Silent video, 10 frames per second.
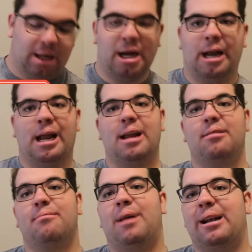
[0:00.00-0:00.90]
And
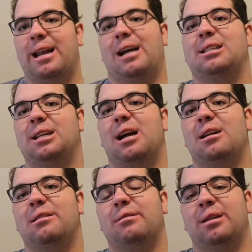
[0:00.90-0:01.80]
then my next
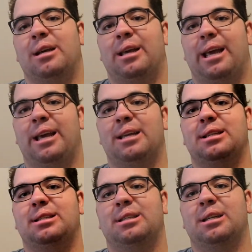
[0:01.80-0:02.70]
gun
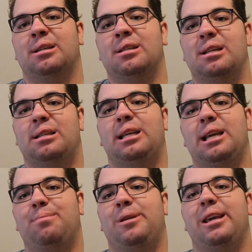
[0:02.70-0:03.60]
is the
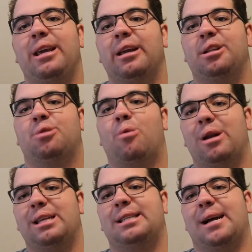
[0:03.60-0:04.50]

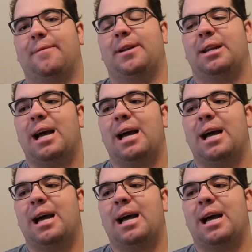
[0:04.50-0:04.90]
DP27.